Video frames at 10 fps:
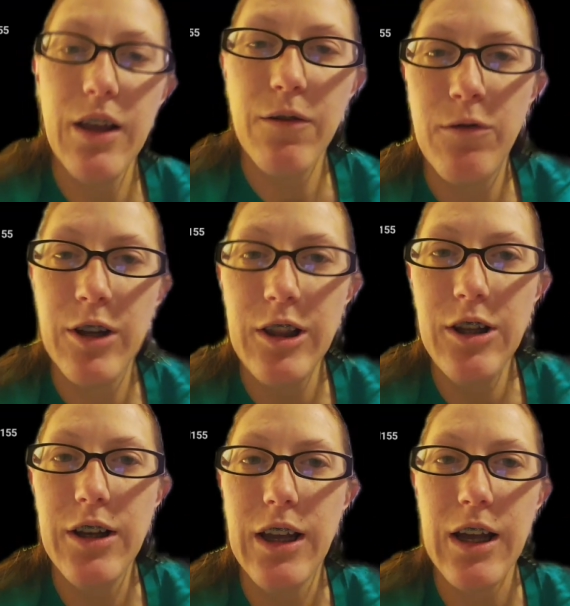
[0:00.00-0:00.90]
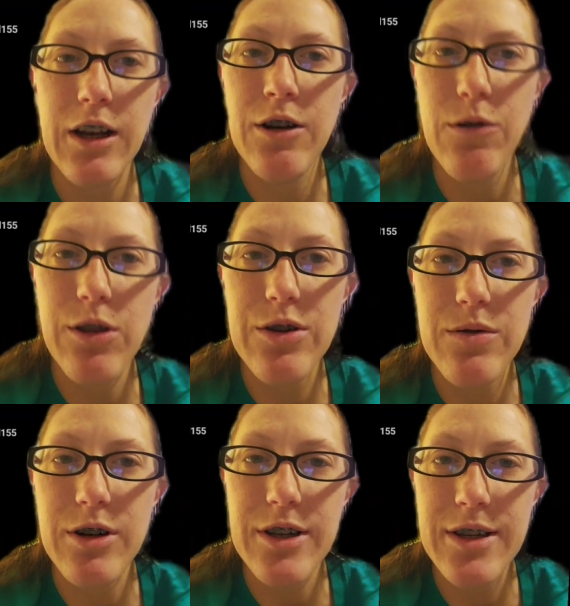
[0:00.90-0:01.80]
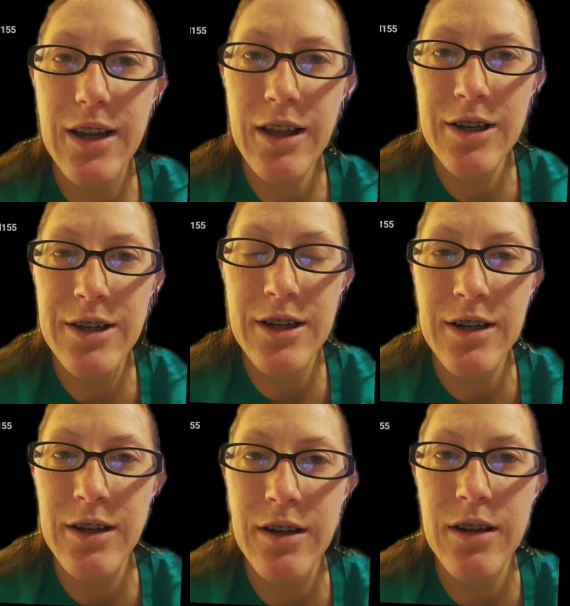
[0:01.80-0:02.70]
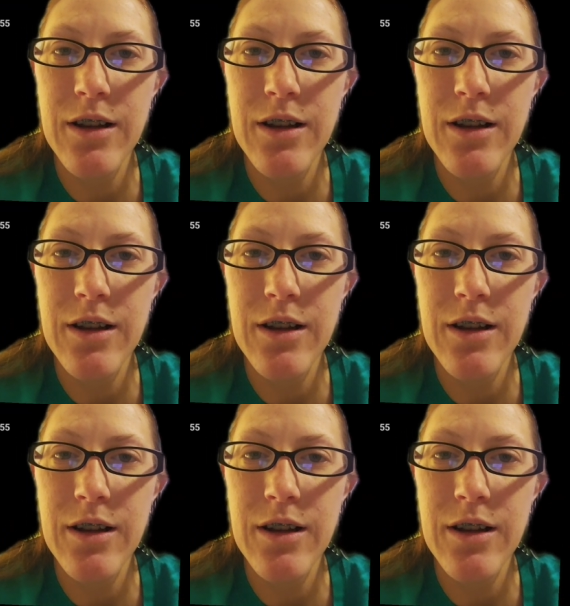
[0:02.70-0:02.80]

If we look at a Nothosaurus skeleton,